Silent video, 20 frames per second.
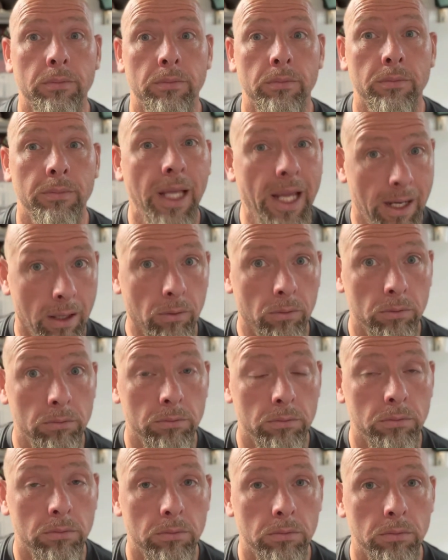Now,
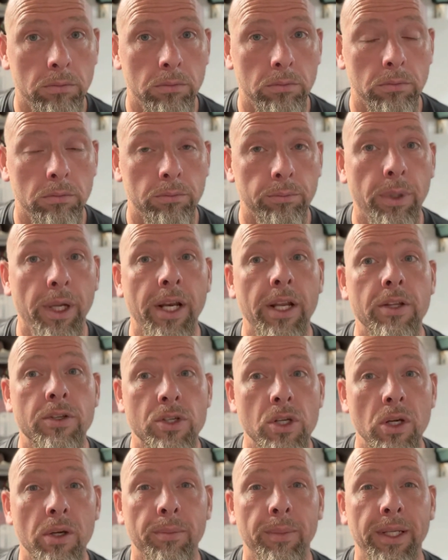but it
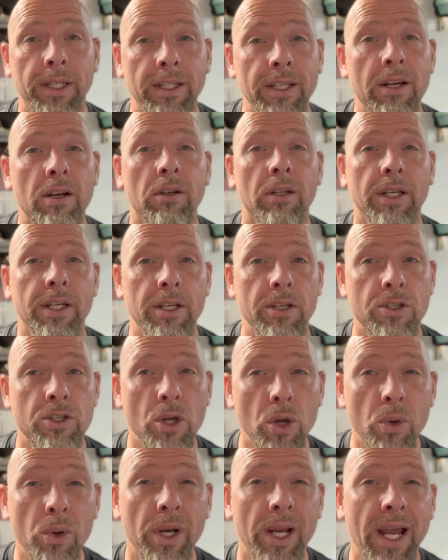took me literally
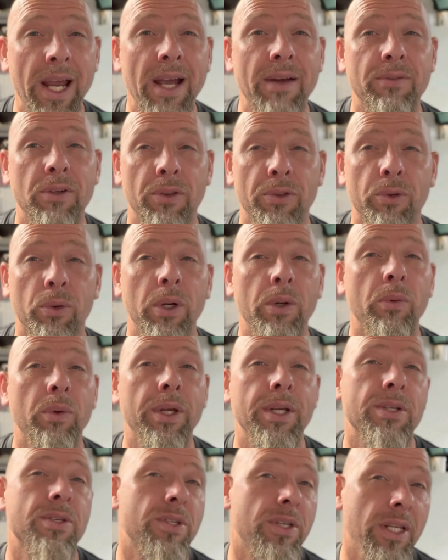2.5 to 3
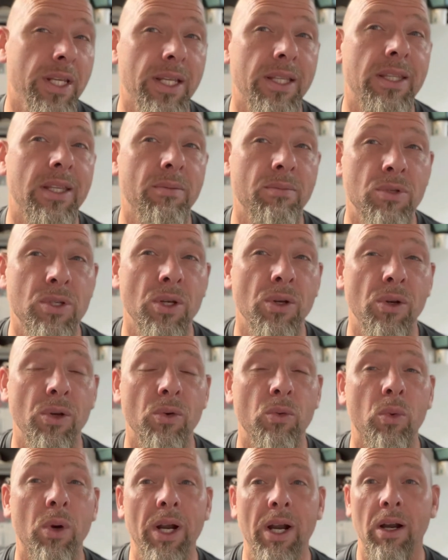weeks to get them
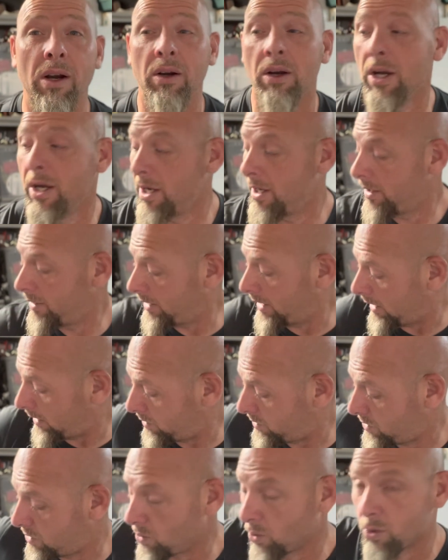tuned, where the
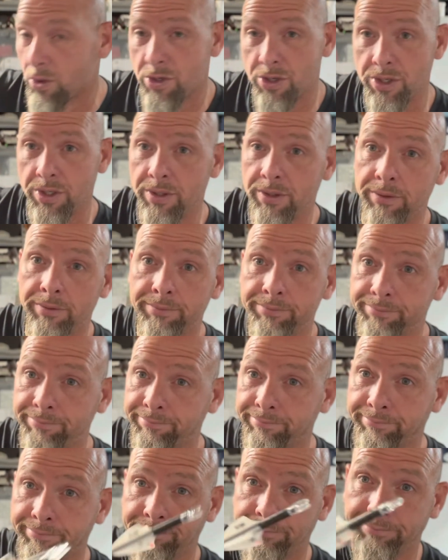extortion,
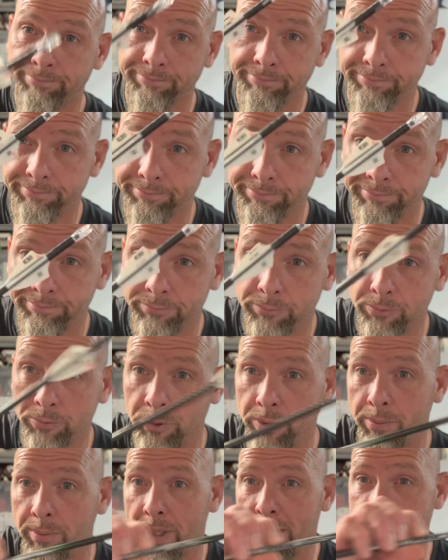
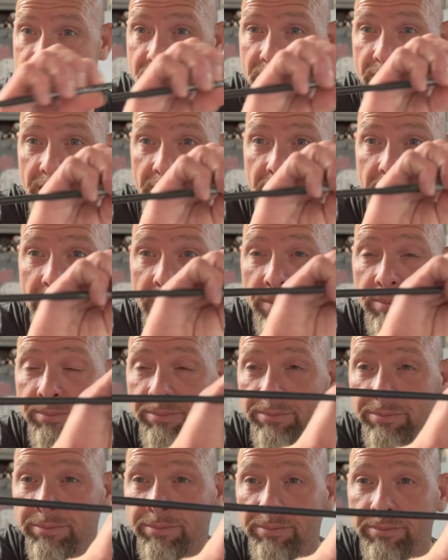with my setup,
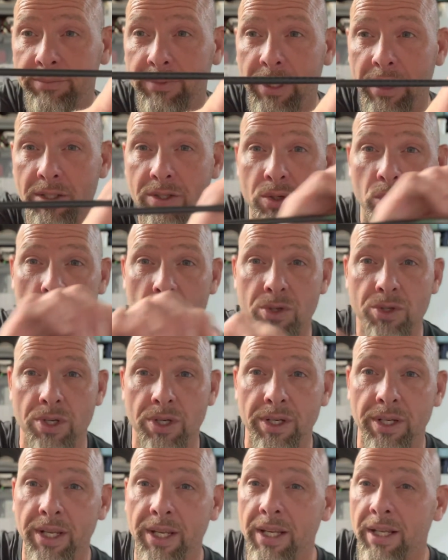the
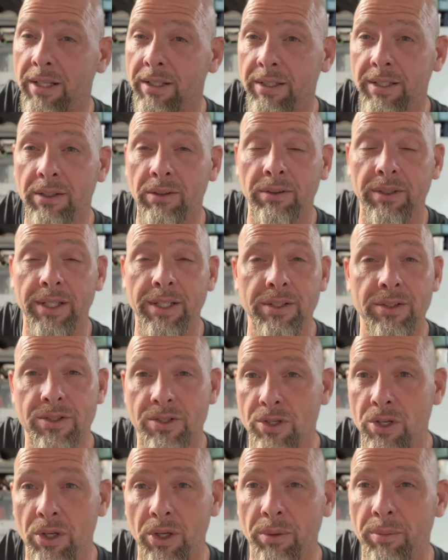extortion, it literally
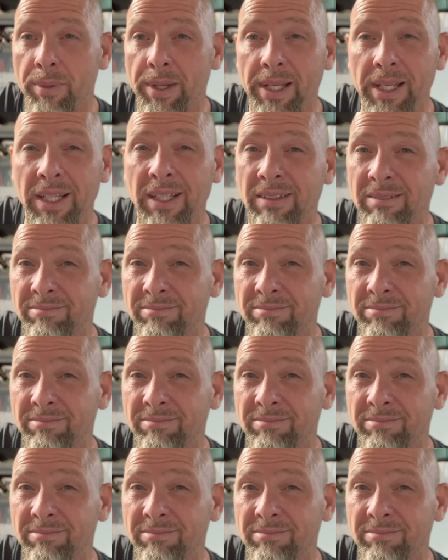took me